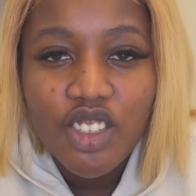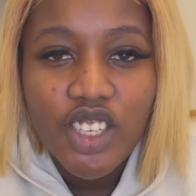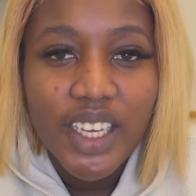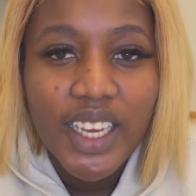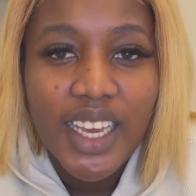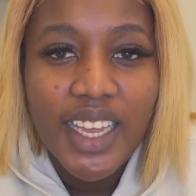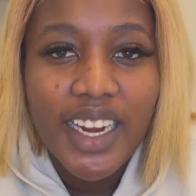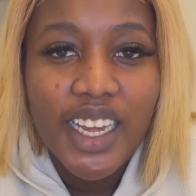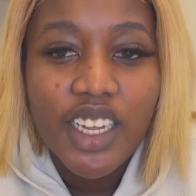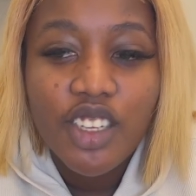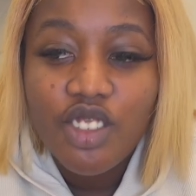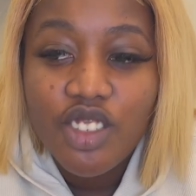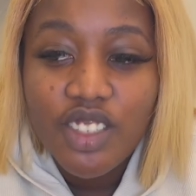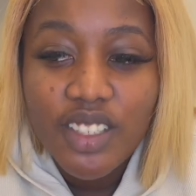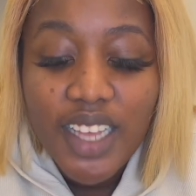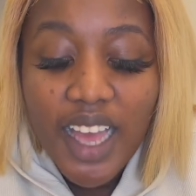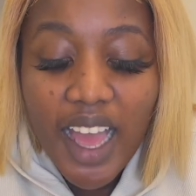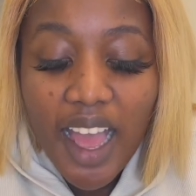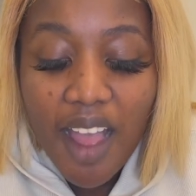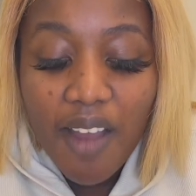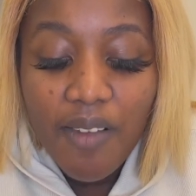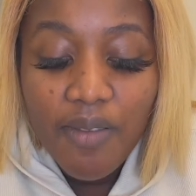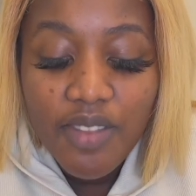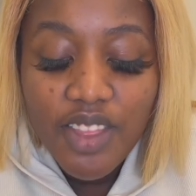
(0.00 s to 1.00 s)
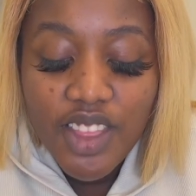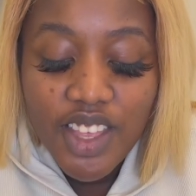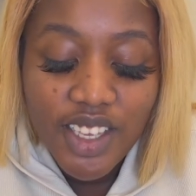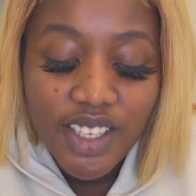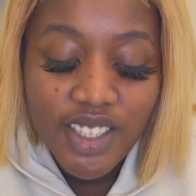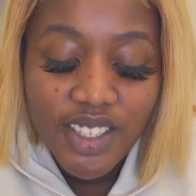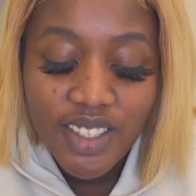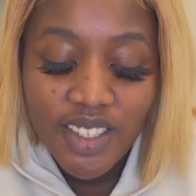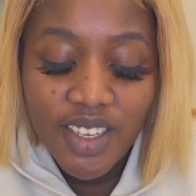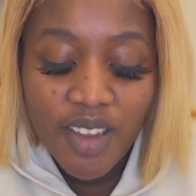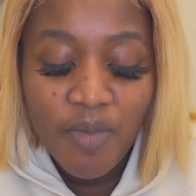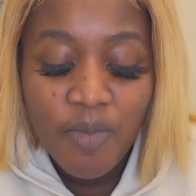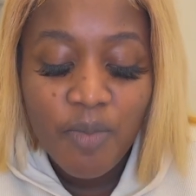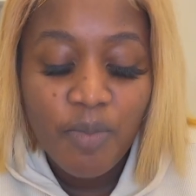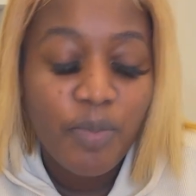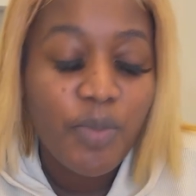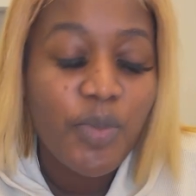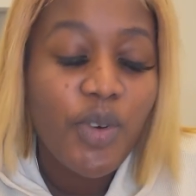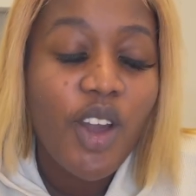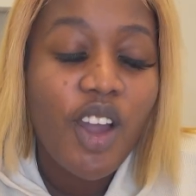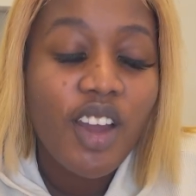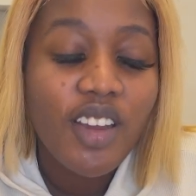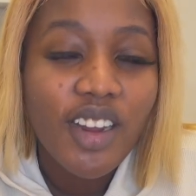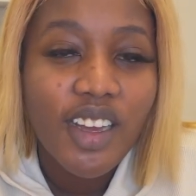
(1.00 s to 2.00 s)
Like, can I just have this
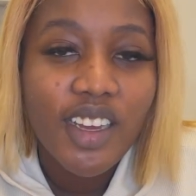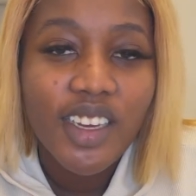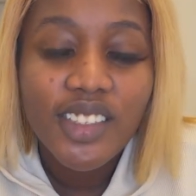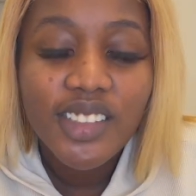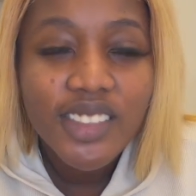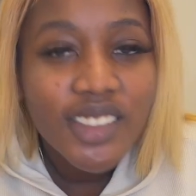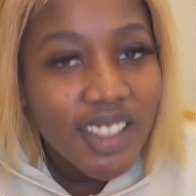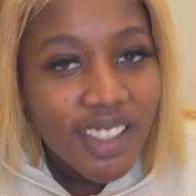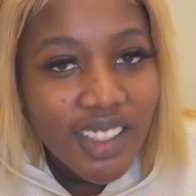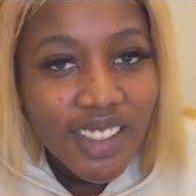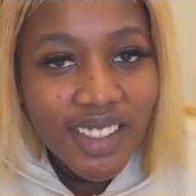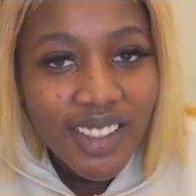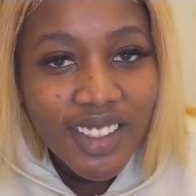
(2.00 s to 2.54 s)
product